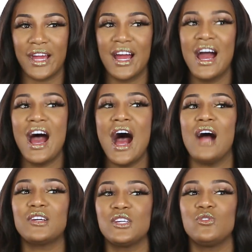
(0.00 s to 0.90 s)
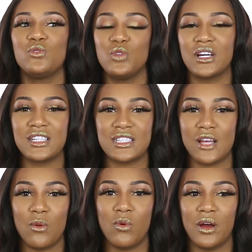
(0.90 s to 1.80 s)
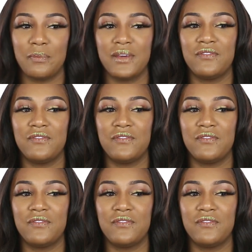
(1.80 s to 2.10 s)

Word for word: Like, how can you look at someone be